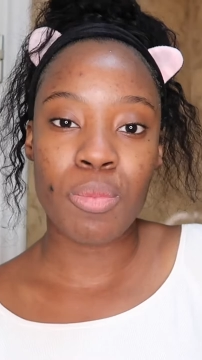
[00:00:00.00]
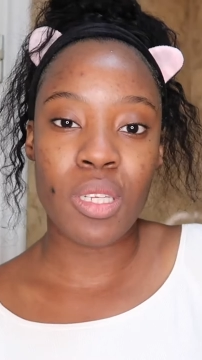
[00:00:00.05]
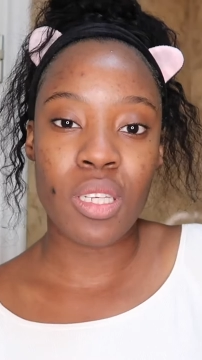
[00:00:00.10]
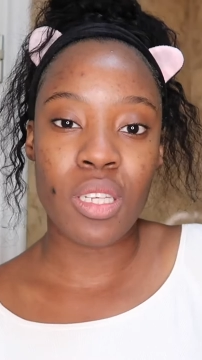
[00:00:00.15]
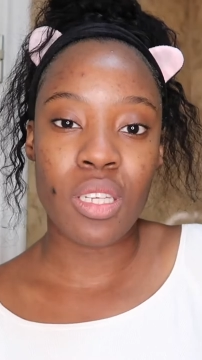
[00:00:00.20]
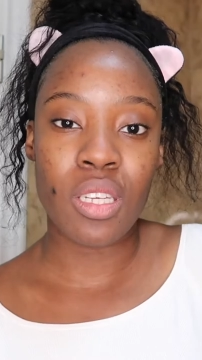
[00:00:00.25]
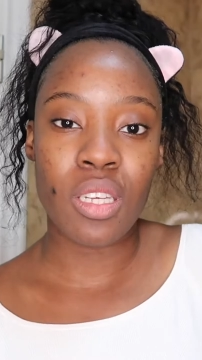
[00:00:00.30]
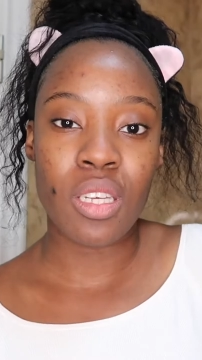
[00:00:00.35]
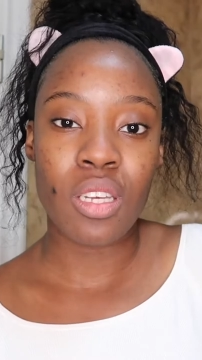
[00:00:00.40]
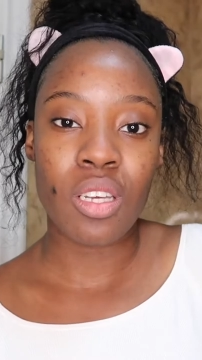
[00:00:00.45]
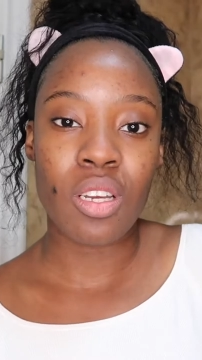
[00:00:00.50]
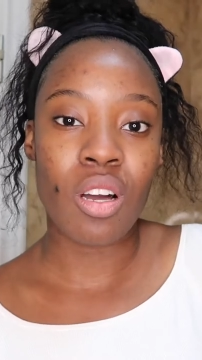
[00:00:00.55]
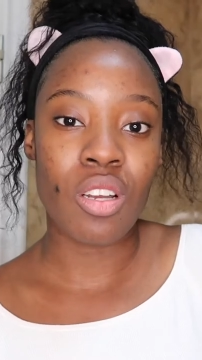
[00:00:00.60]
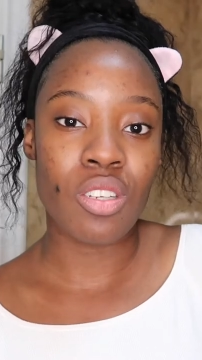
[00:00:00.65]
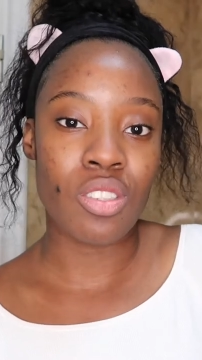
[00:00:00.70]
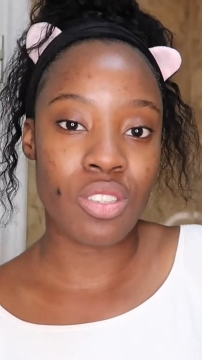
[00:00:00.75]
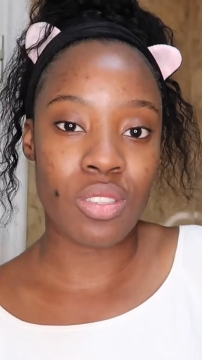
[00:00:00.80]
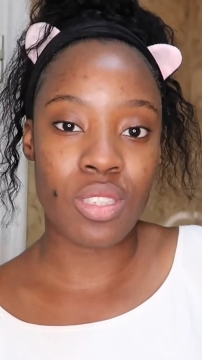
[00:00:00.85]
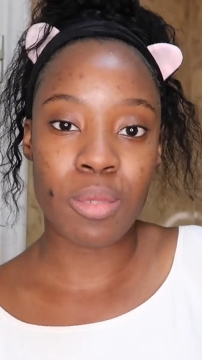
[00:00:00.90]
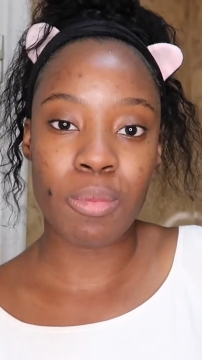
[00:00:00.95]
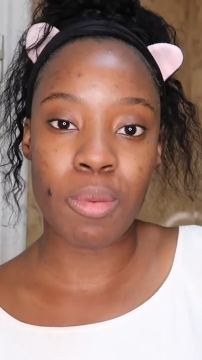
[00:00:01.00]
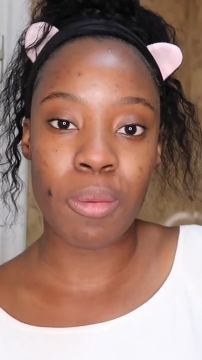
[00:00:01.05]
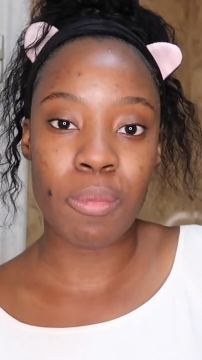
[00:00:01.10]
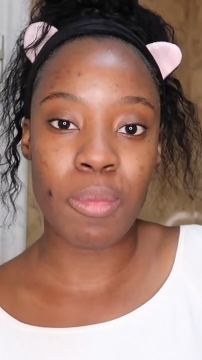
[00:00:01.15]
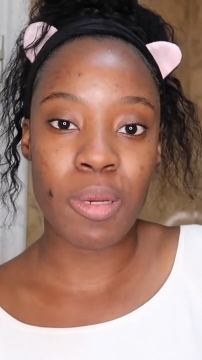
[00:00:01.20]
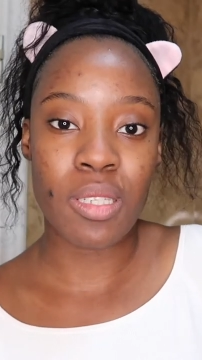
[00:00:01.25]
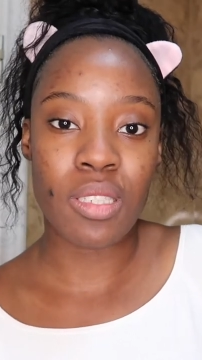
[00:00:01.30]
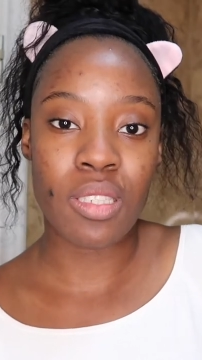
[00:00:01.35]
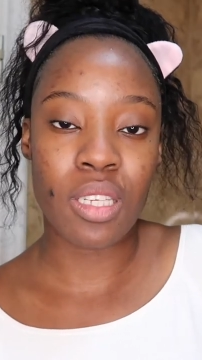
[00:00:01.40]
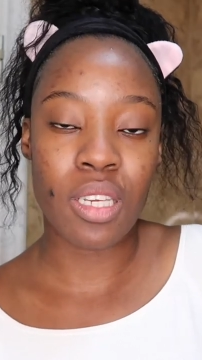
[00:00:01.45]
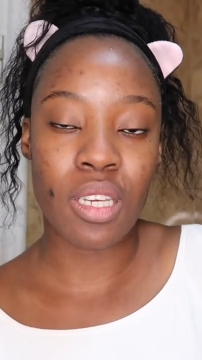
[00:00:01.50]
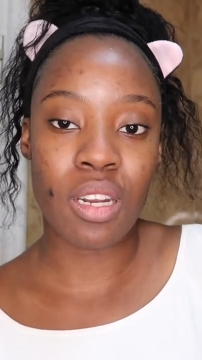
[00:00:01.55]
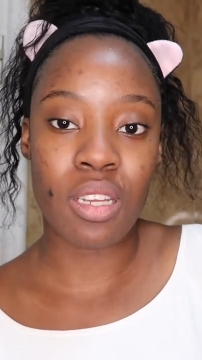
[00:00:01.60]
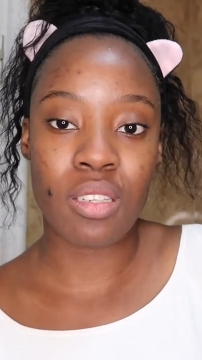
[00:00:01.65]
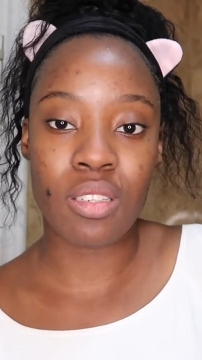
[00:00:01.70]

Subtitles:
be conscious about my skin.